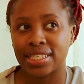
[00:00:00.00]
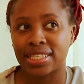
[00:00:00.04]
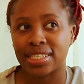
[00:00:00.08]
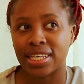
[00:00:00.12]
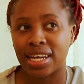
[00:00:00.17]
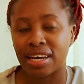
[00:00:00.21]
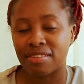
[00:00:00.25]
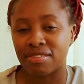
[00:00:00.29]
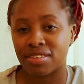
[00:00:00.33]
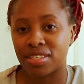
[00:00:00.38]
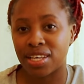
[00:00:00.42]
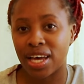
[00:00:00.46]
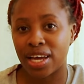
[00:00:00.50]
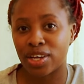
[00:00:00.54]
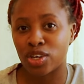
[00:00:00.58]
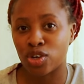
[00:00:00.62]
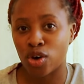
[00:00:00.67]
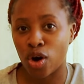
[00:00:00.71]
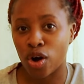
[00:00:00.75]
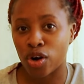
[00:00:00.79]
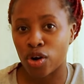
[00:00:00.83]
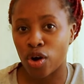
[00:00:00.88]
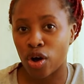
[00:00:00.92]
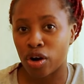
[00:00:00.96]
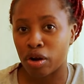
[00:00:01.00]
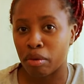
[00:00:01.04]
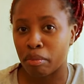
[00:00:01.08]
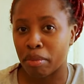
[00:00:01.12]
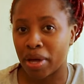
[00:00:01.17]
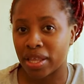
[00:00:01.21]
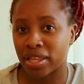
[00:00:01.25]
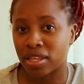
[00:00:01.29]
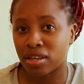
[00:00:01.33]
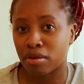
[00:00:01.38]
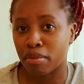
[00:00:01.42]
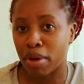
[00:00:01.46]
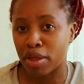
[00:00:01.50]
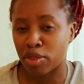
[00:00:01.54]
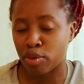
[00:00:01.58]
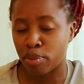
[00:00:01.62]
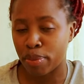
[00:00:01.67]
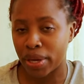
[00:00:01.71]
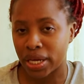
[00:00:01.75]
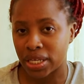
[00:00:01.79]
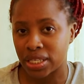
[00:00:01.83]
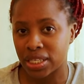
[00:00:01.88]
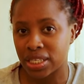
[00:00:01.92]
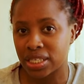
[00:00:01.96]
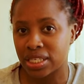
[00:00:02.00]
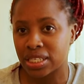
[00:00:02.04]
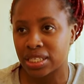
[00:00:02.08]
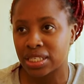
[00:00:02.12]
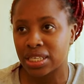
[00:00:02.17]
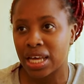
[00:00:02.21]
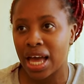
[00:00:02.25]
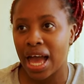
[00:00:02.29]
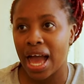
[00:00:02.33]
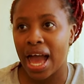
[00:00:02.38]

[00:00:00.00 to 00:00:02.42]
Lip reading: that I've signed on a month-to-month basis,